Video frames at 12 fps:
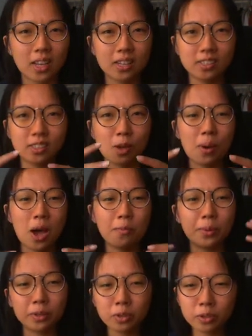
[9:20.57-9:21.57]
Somehow
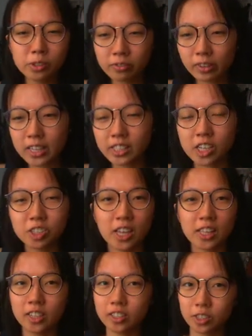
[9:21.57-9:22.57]
built a whole civilization
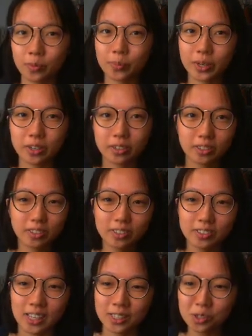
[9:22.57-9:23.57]
and then disappeared.
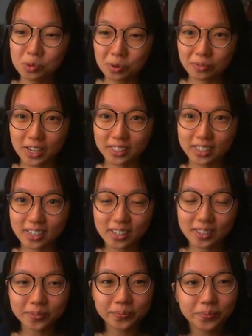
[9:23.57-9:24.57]
So that's super fascinating.